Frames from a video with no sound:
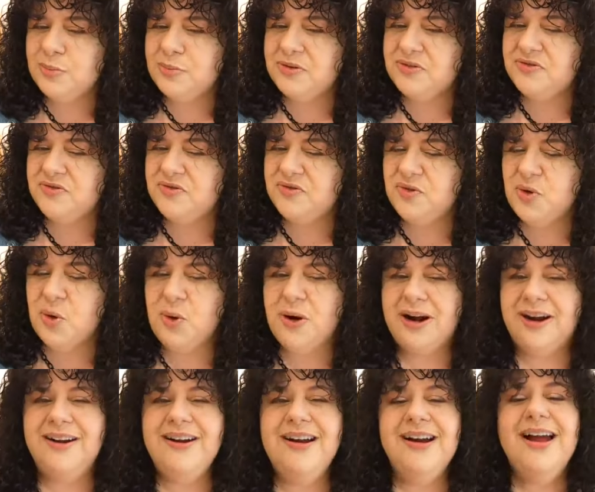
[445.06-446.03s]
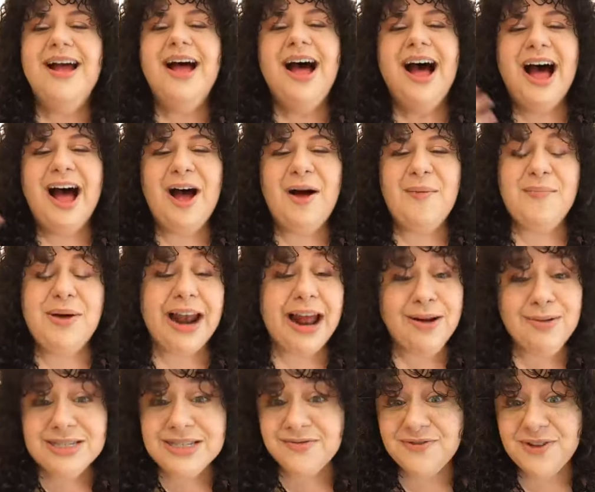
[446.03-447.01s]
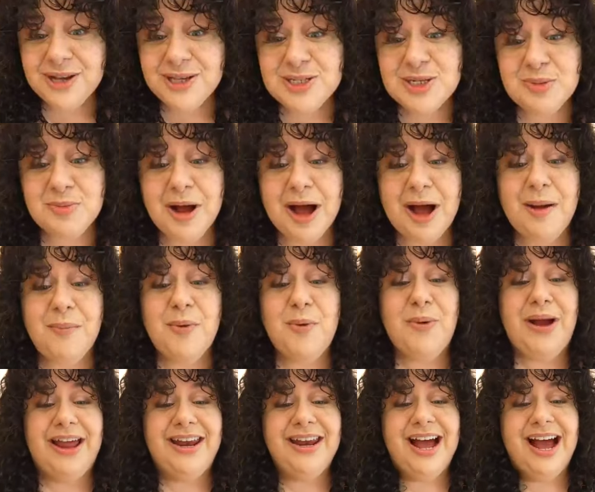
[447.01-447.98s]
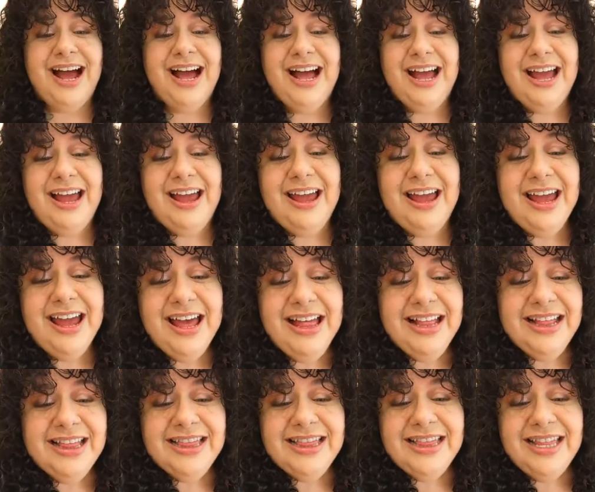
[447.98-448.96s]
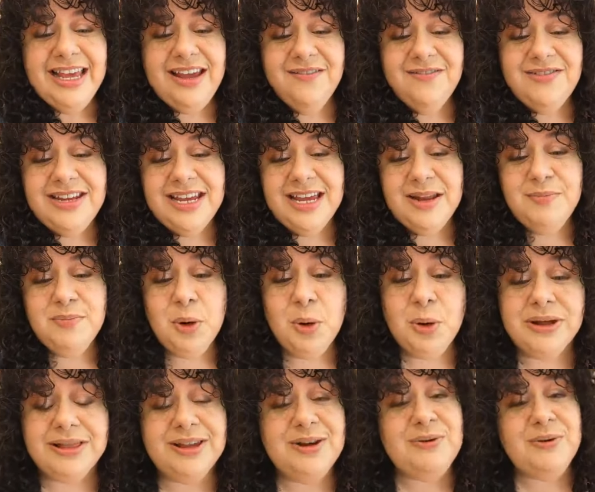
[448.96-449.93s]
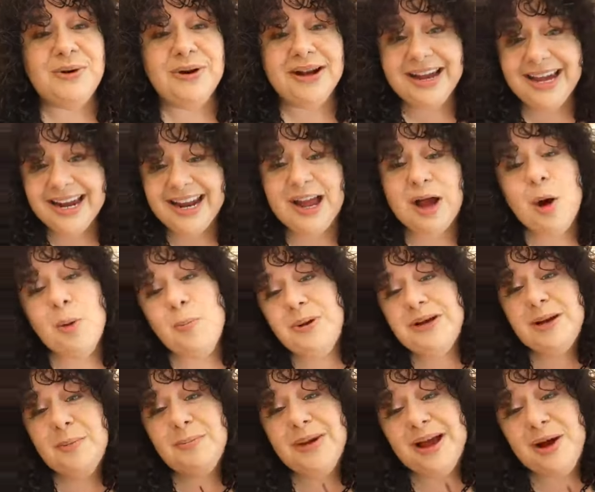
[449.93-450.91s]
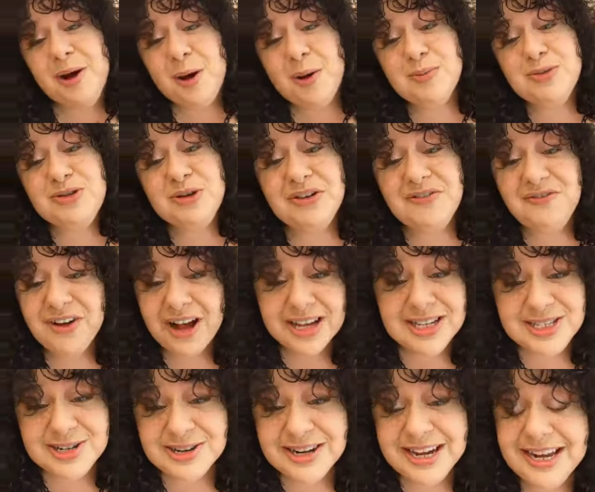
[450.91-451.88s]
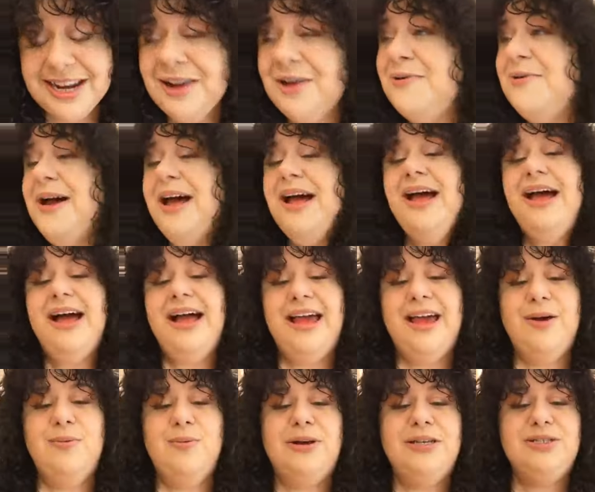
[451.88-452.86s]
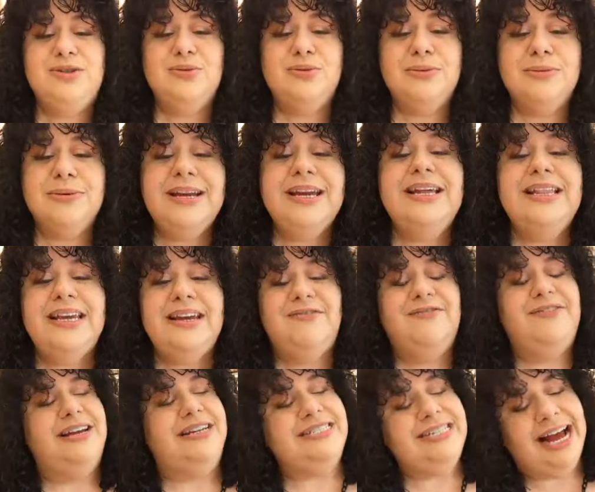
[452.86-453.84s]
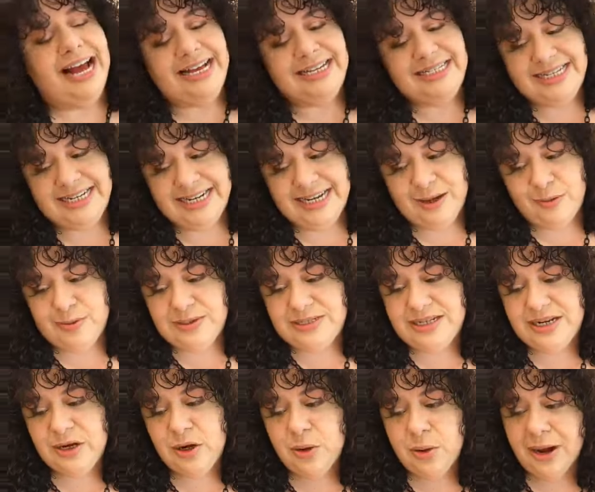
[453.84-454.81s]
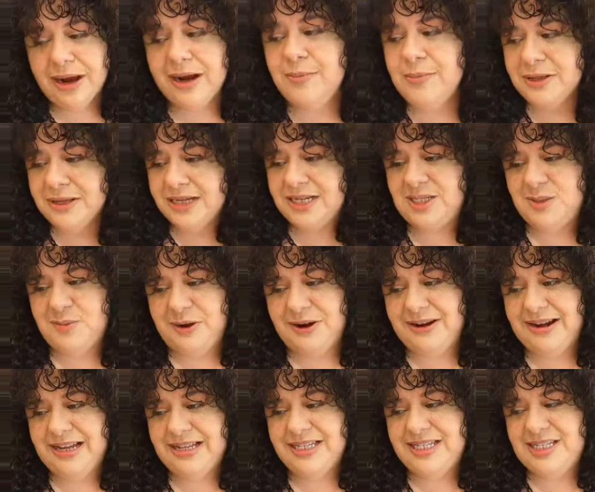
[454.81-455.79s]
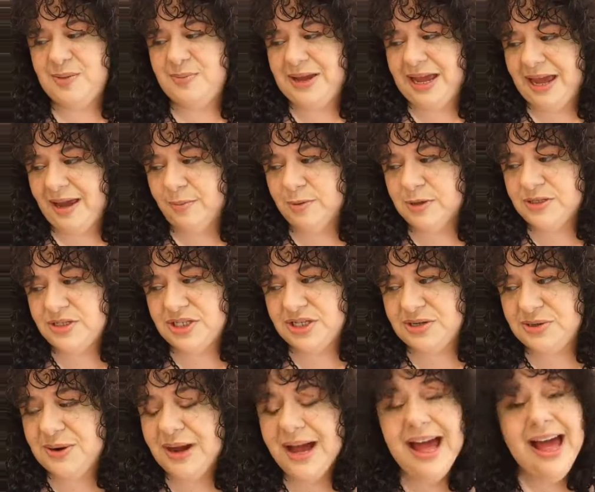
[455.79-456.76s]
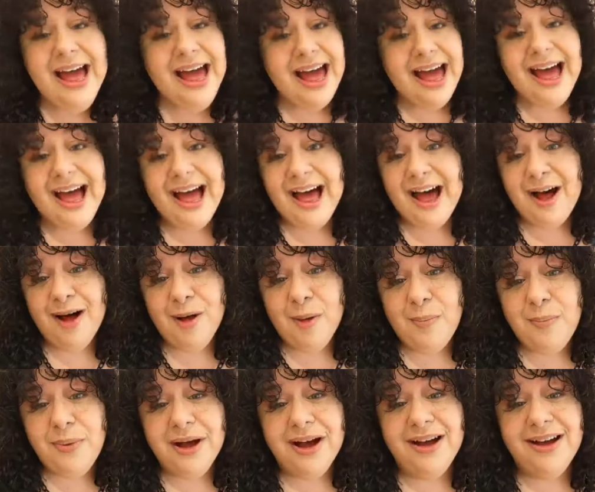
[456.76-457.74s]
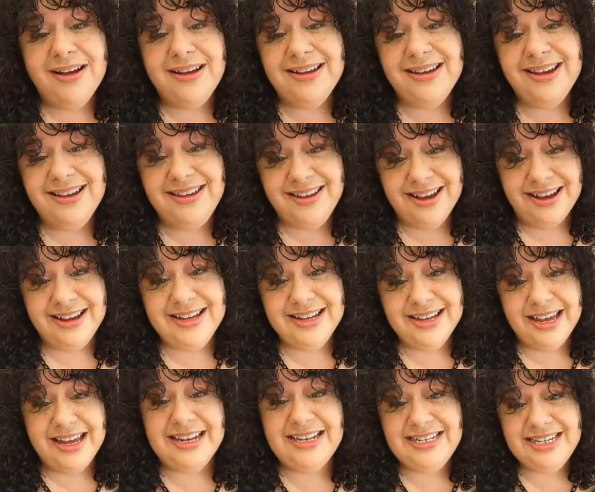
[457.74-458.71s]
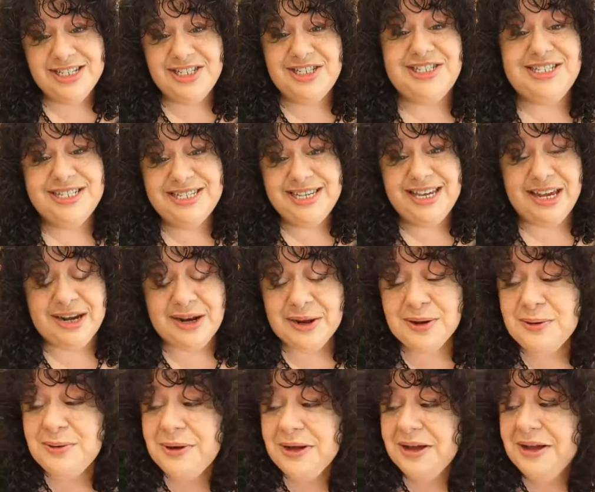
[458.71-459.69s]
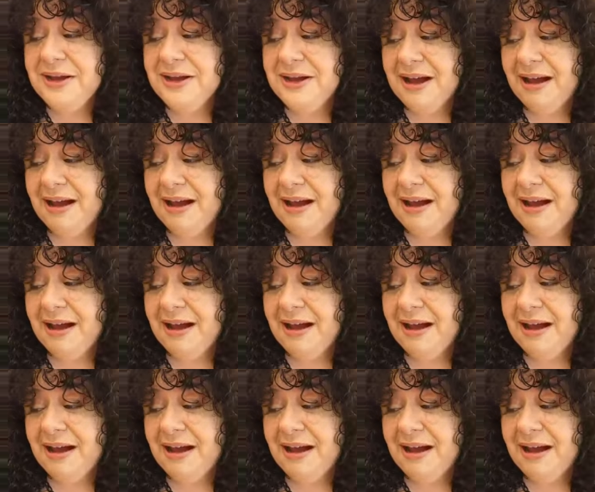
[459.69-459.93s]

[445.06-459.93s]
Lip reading: before, but I was a foster mom when I lived in Portland, Oregon. I opened up my home to a foster kiddo. It was really fantastic. It was an incredible experience to be able to help a young Indigenous kiddo